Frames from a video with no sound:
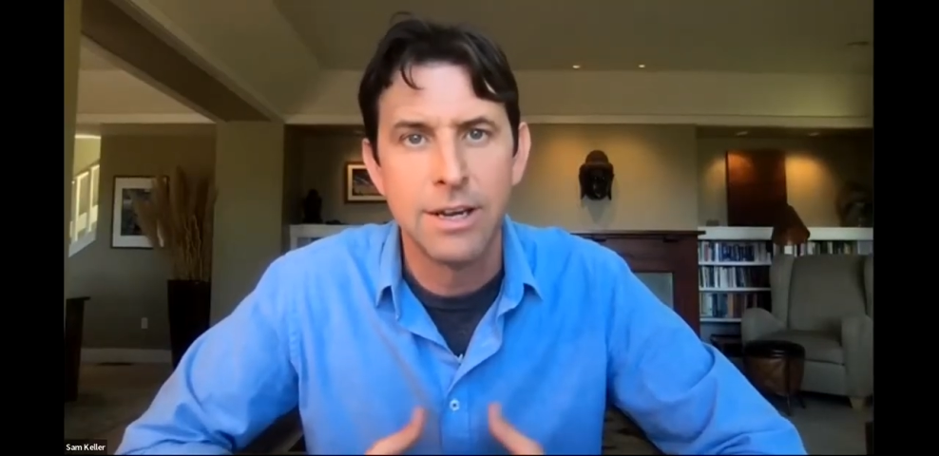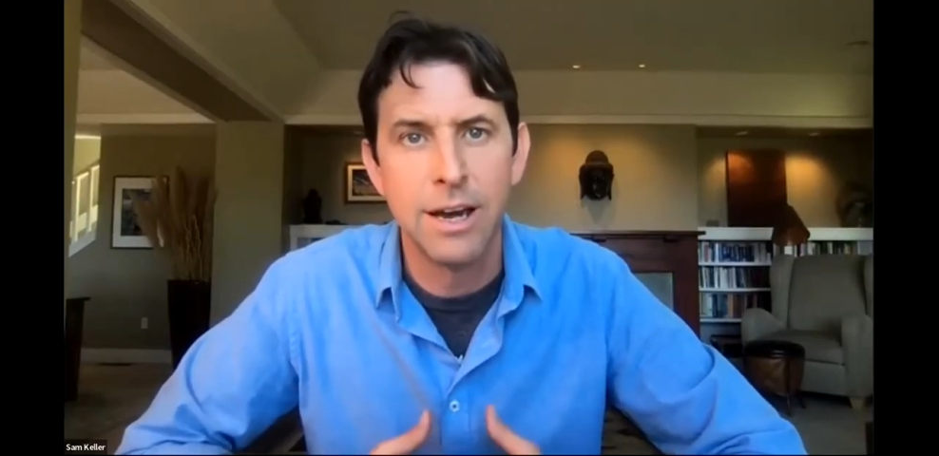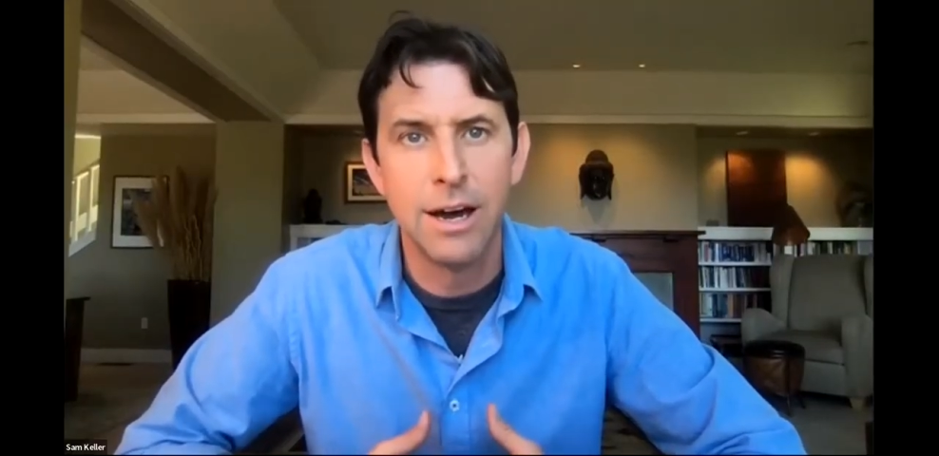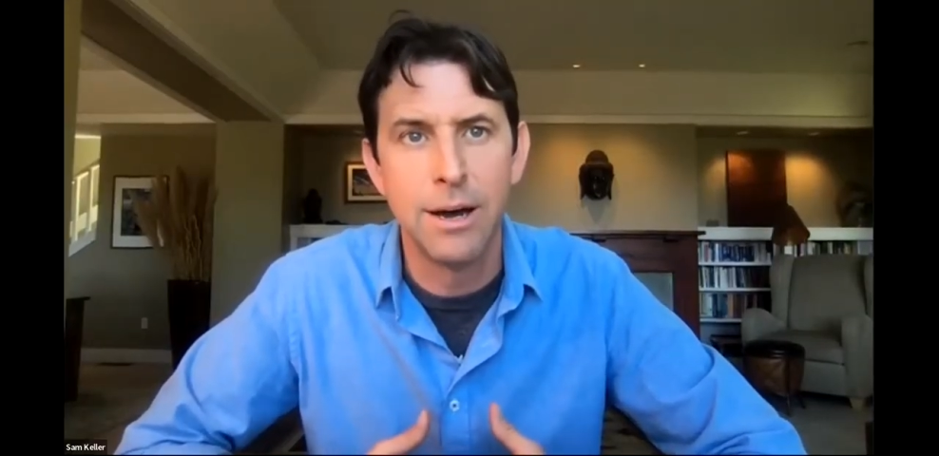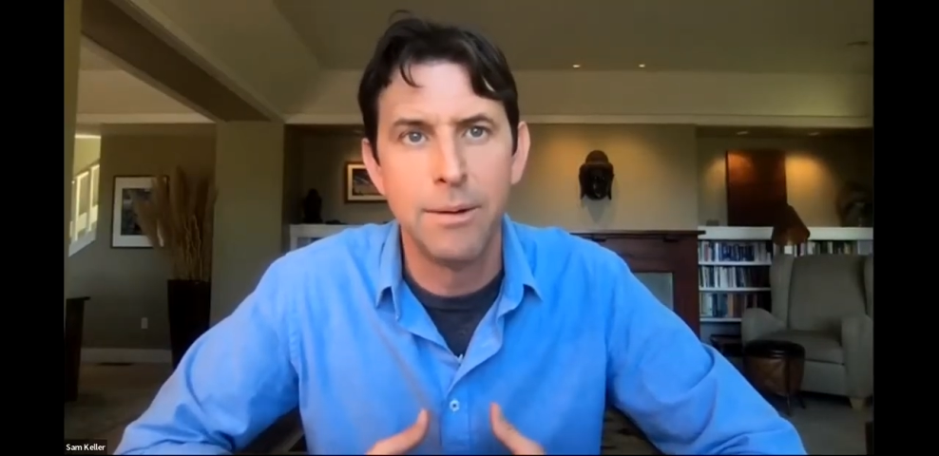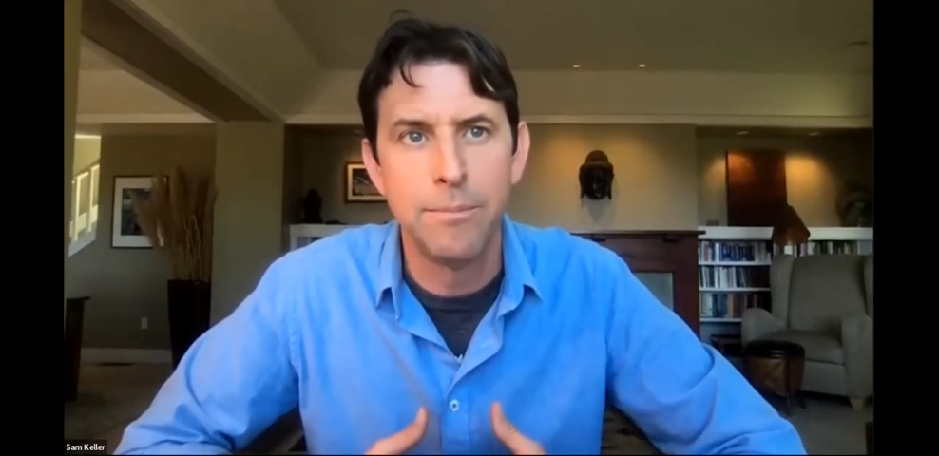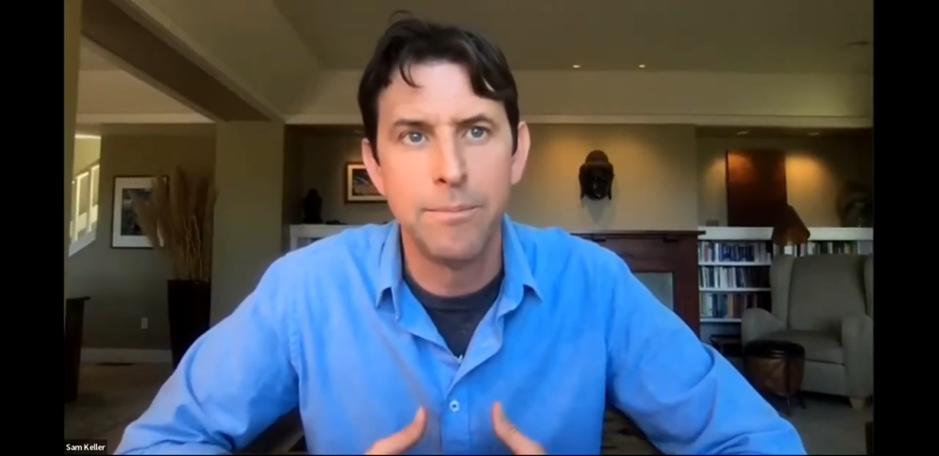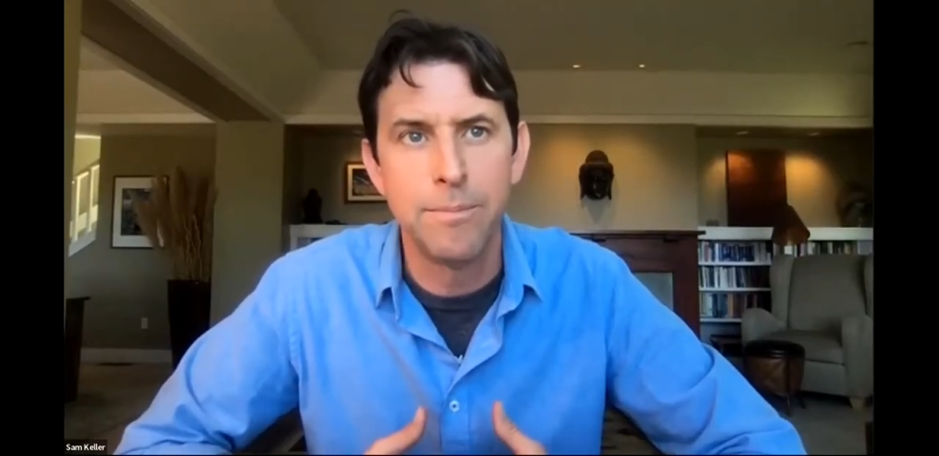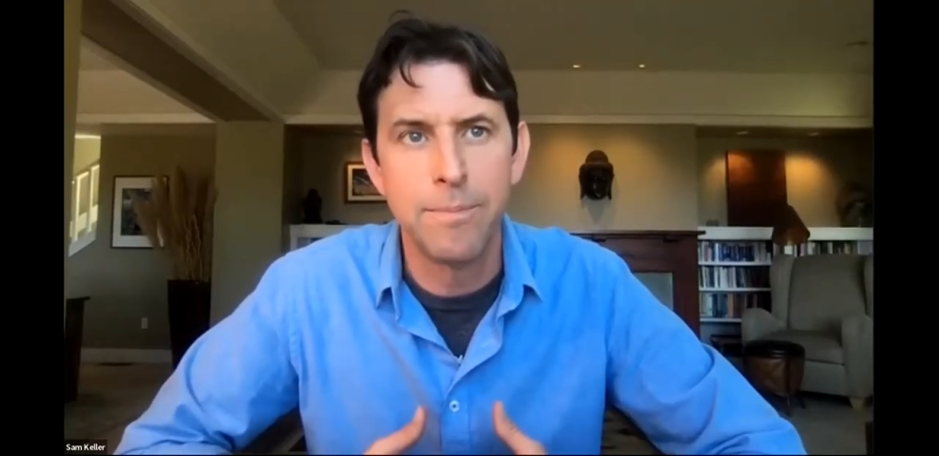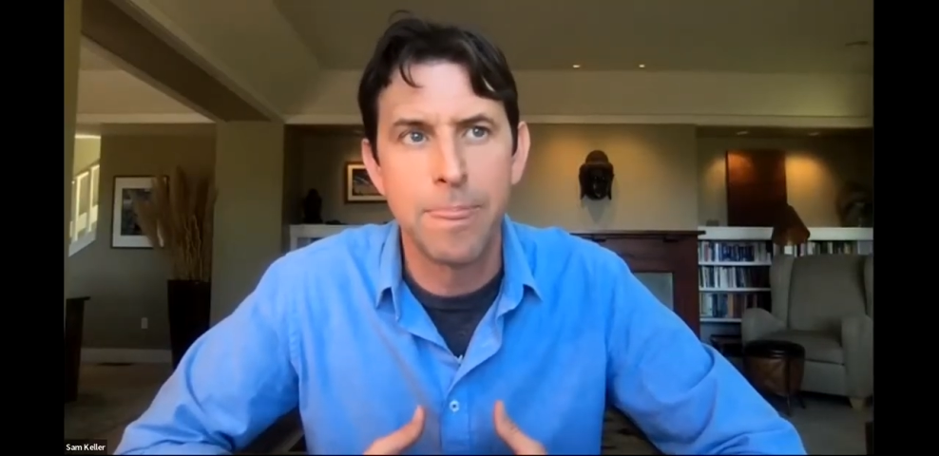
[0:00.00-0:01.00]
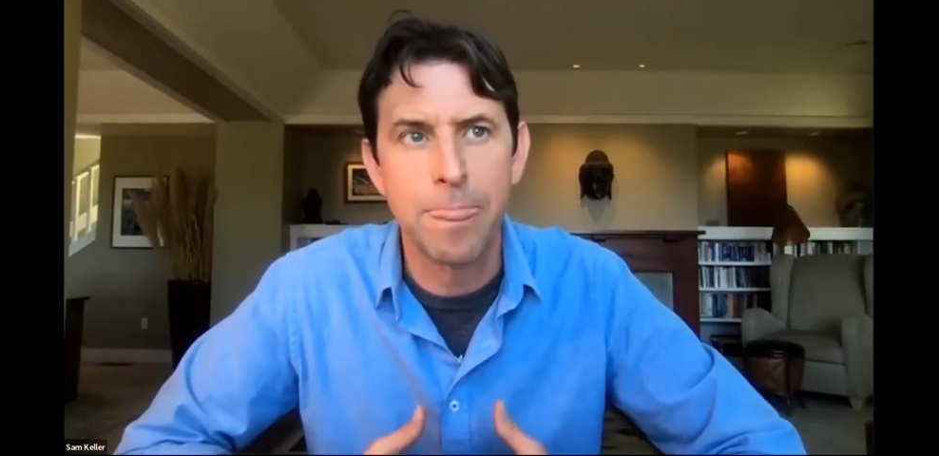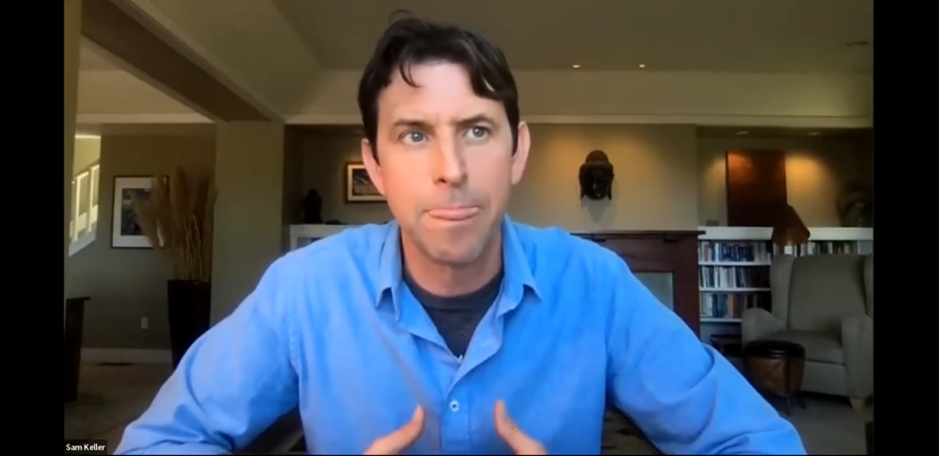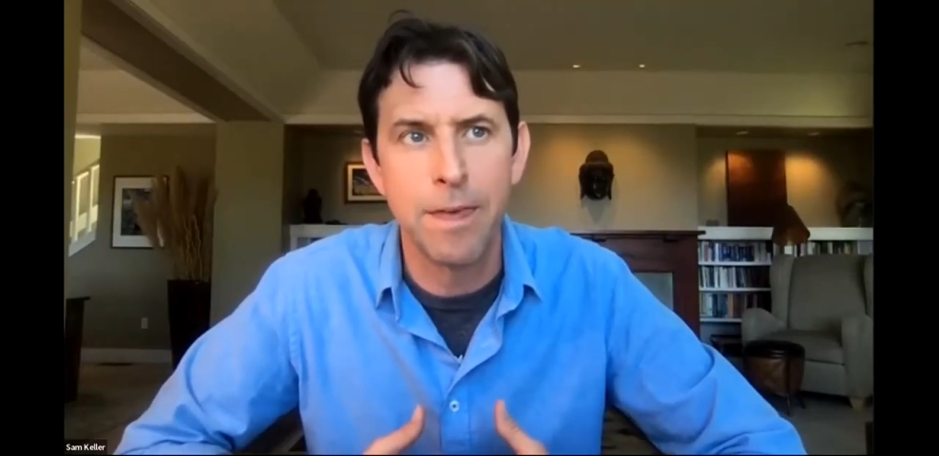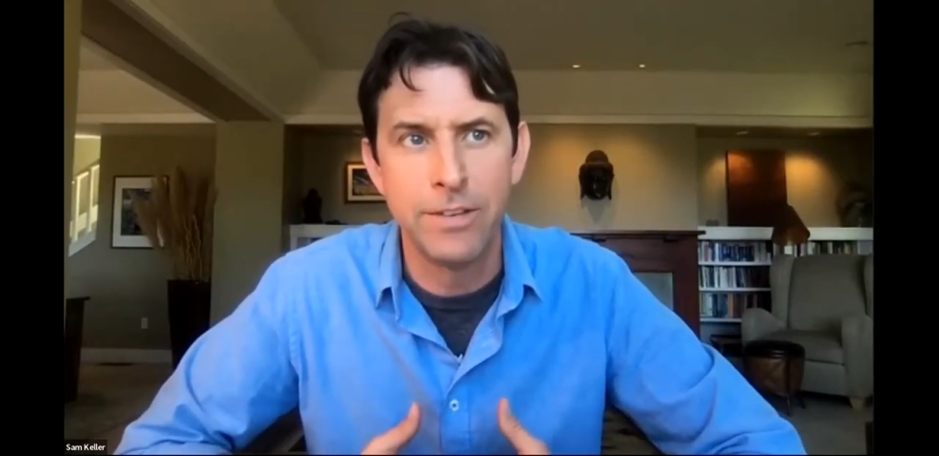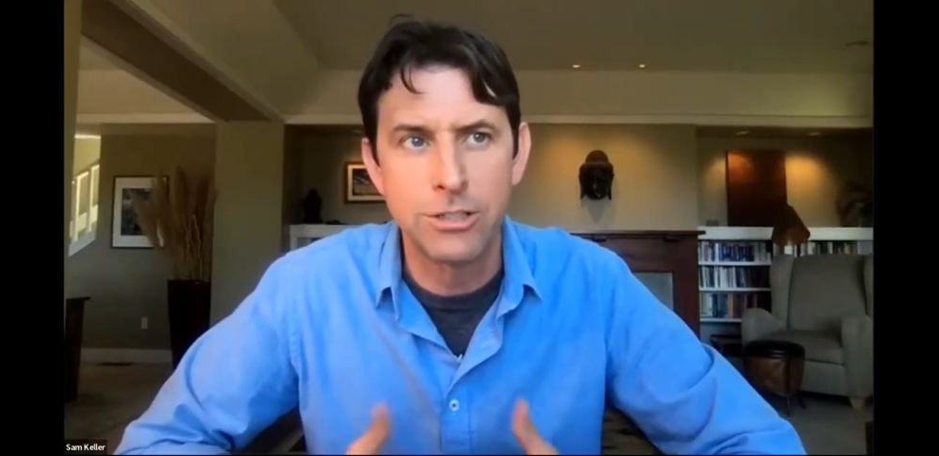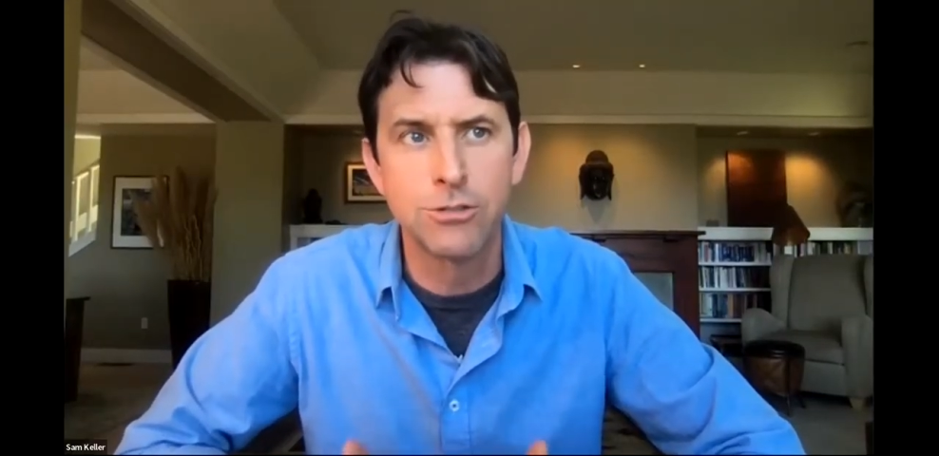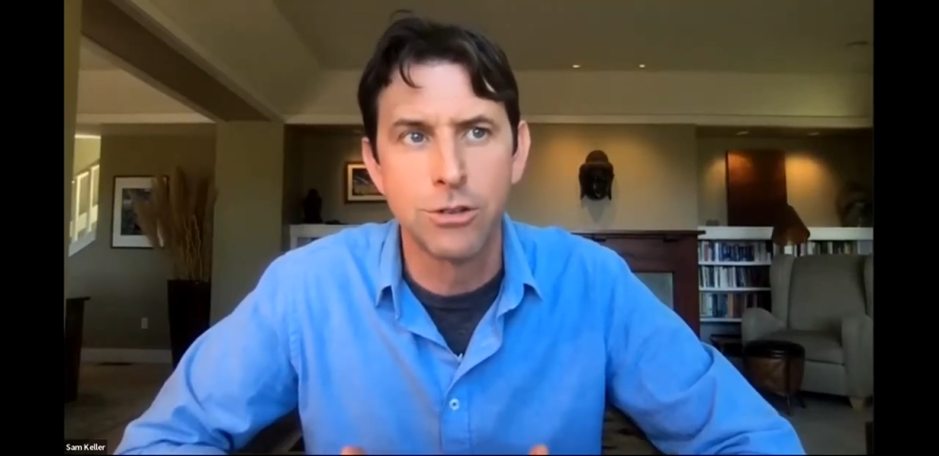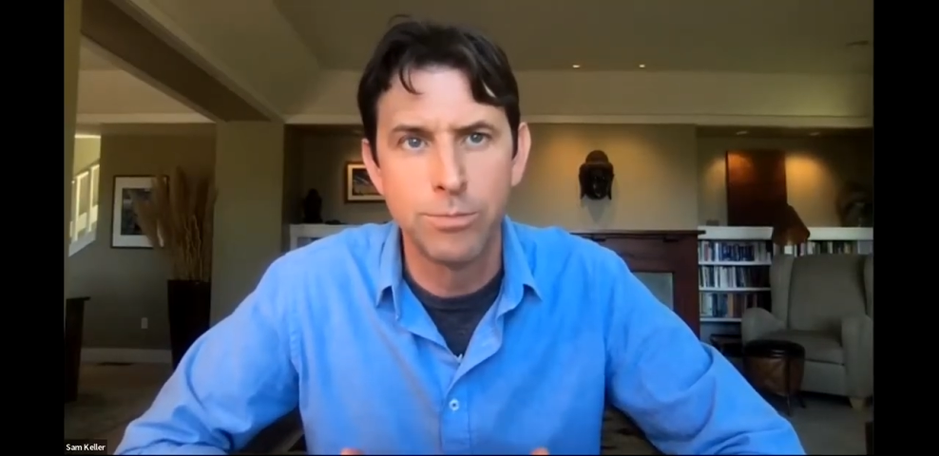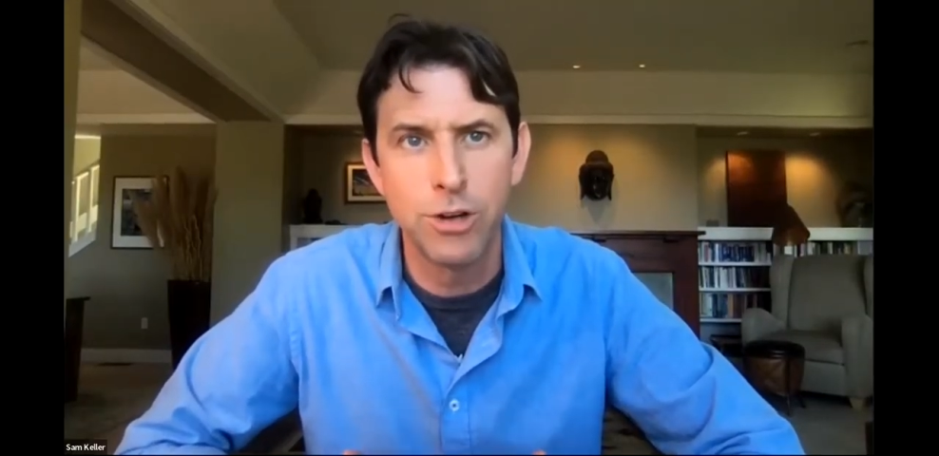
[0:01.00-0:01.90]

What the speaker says: if it's group